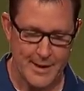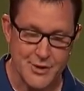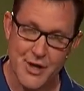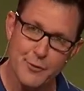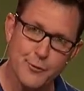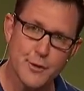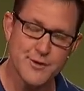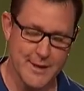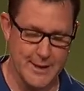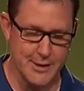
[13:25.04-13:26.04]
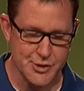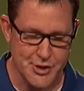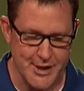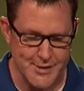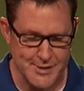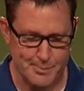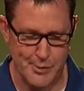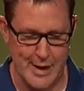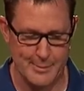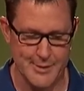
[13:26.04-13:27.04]
In John 14, Jesus
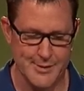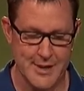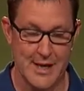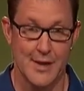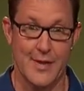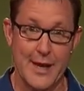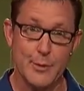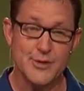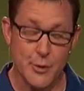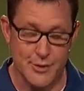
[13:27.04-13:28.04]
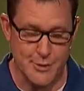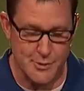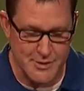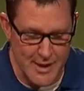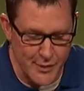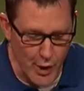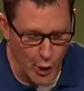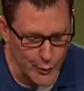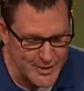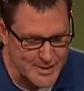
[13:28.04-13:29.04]
promised that he was going to send the
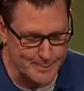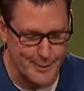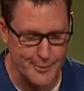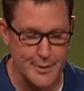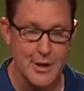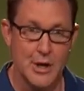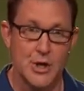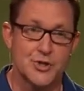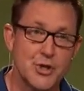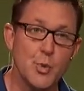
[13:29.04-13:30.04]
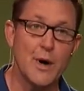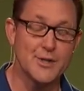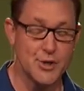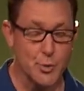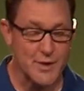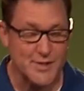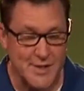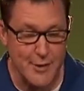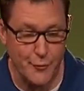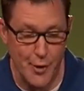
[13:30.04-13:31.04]
Holy Spirit to us who
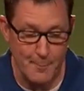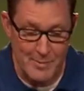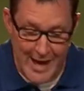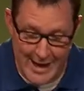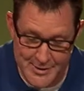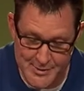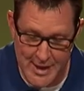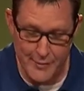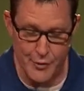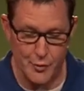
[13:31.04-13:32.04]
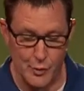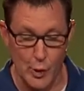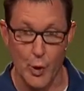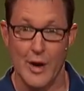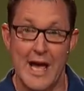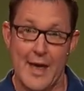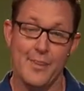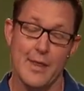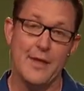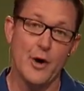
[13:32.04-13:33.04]
receive him as Savior and Lord.
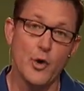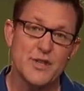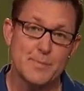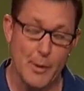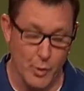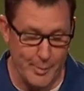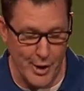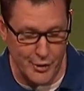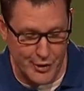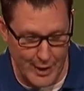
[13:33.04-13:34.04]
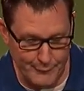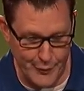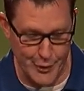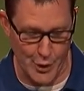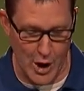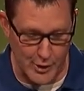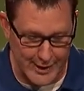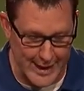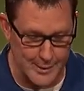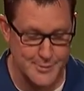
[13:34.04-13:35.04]
And, and the Holy Spirit would be our comforter, our
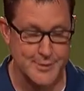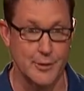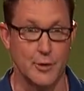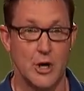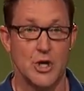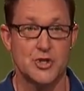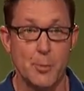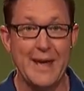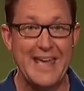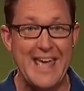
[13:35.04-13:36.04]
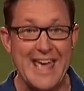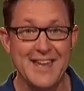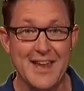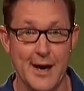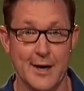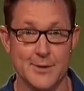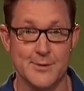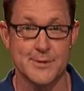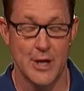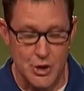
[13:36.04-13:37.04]
counselor, to be in
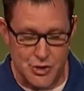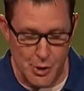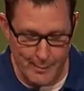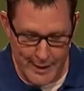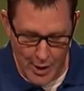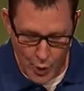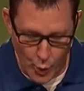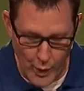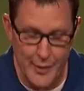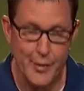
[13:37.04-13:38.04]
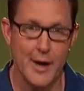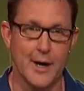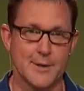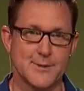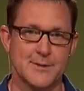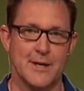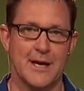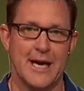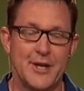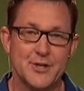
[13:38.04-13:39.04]
us, to be with us.
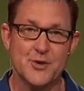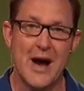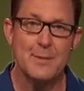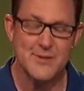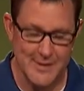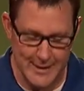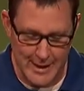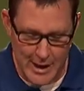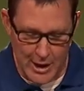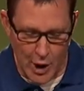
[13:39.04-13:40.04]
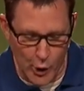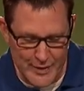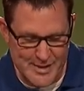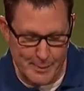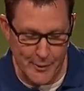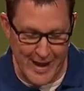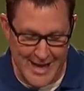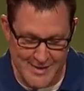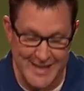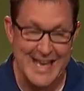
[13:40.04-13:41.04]
He describes the Holy Spirit
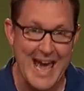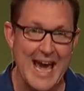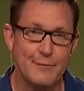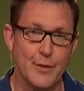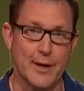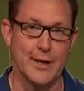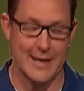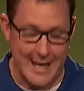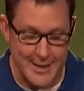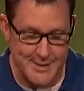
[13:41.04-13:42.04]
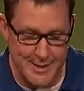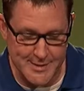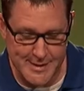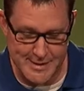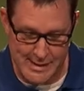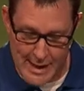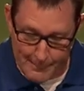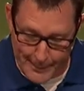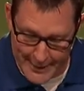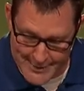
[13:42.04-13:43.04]
as the advocate, and he says this
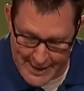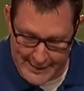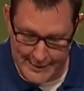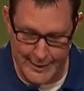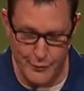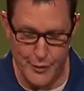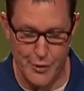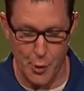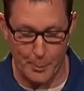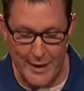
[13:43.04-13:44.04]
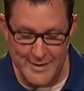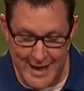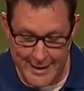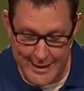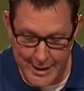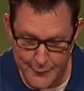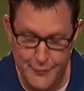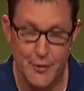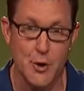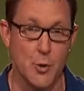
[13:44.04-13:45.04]
Peace I leave with you, peace I give
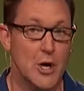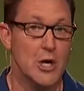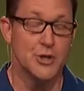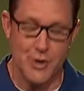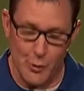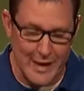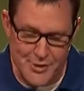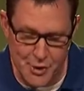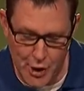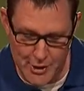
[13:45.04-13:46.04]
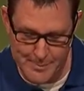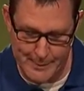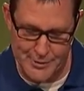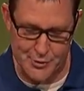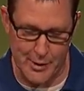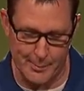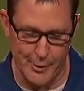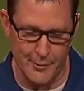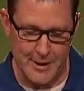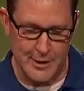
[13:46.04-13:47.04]
to you. Don't let your hearts be
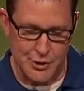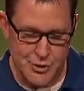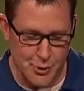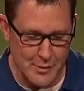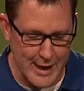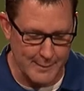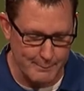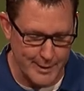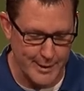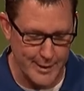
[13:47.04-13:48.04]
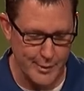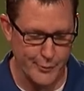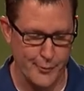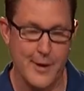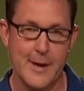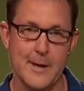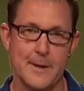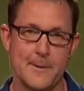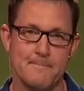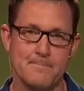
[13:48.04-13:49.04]
troubled, do not be afraid.
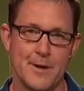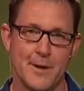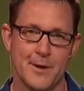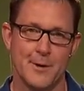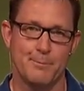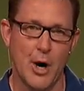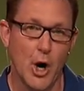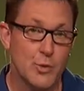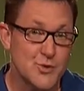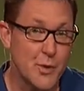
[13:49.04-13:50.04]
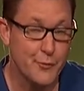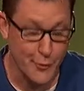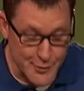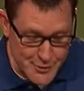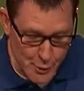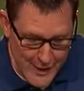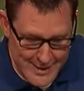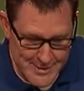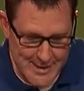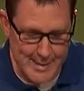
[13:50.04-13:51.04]
Paul was referring to
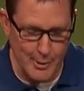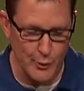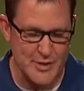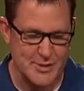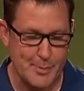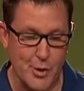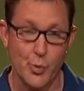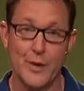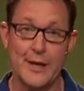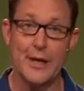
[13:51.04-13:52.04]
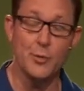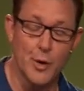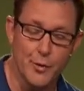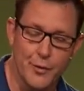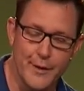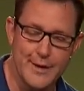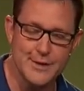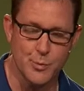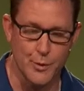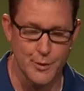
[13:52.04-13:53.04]
that same Holy Spirit when he wrote
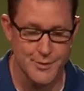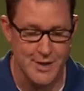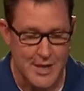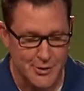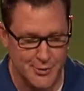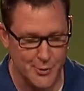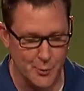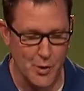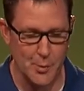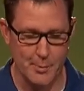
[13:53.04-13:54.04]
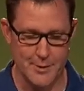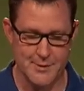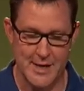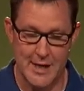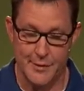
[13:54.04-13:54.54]
these words to the Romans.